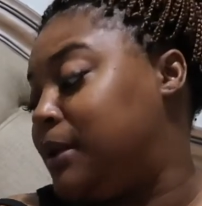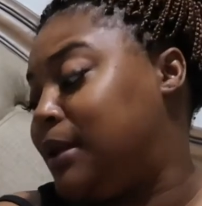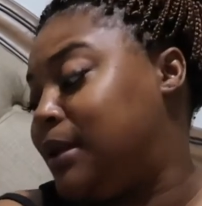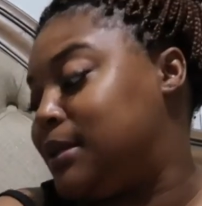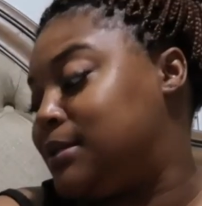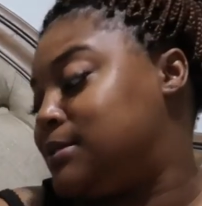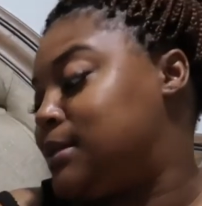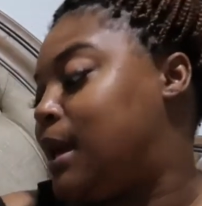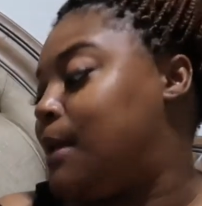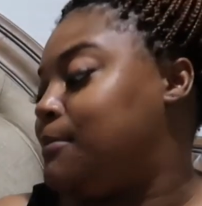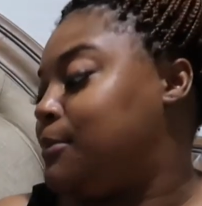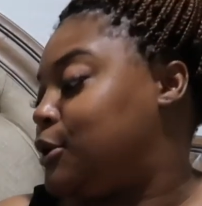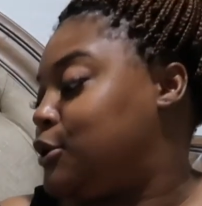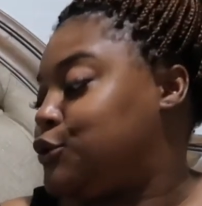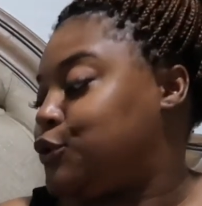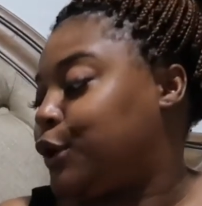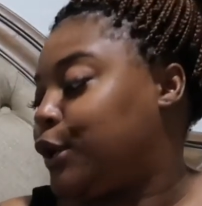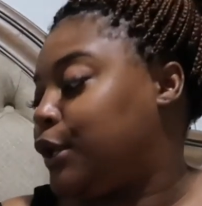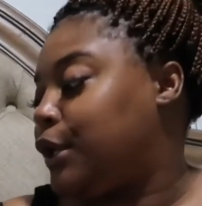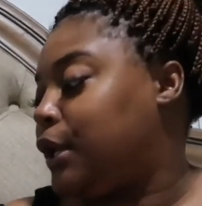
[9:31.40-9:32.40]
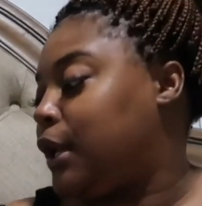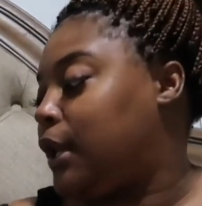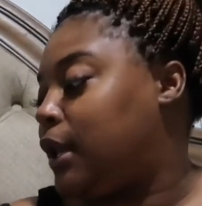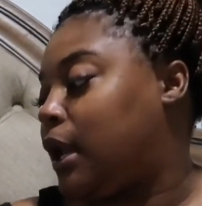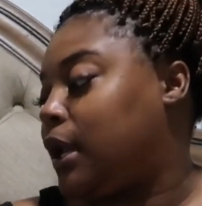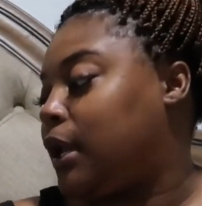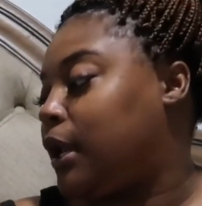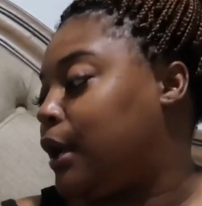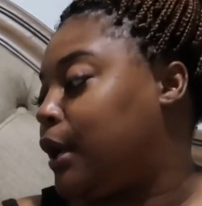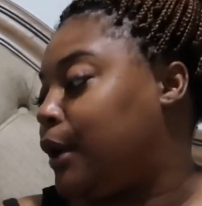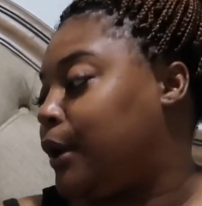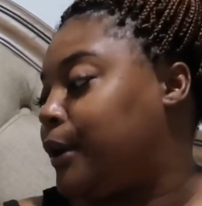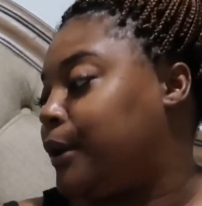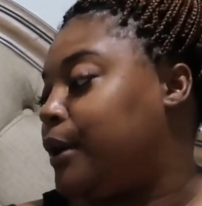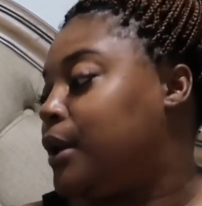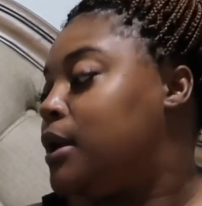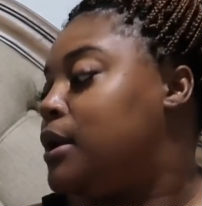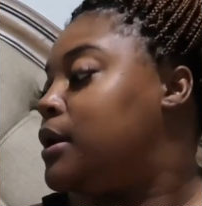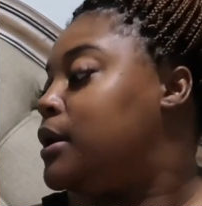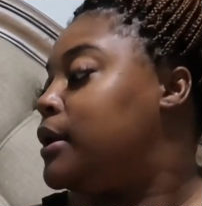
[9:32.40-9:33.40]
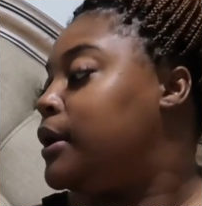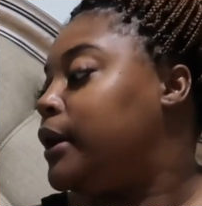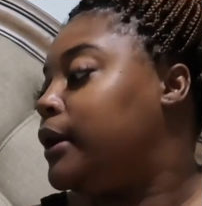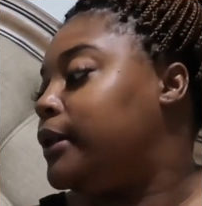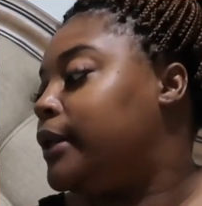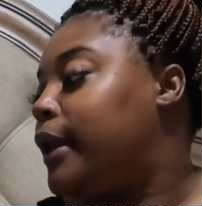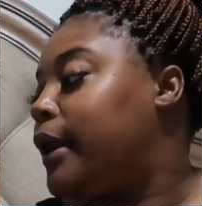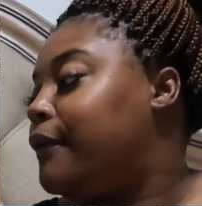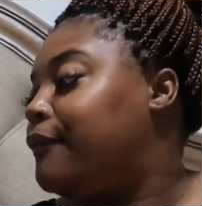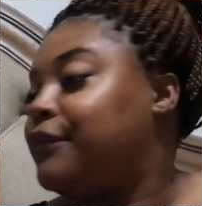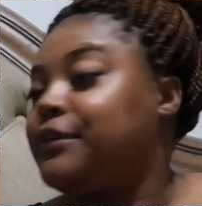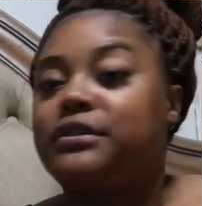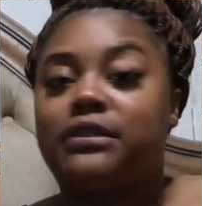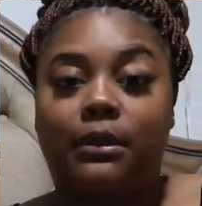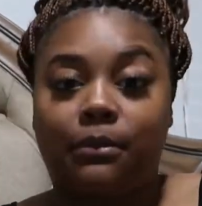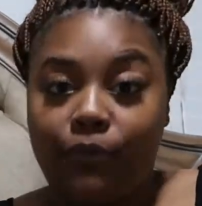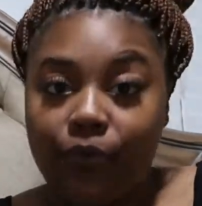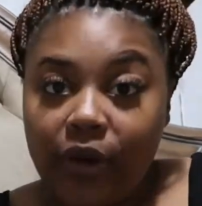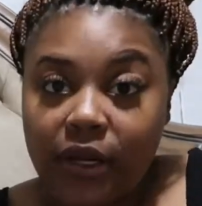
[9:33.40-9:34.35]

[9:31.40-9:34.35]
because I'm Katrina and I get hurt a lot for some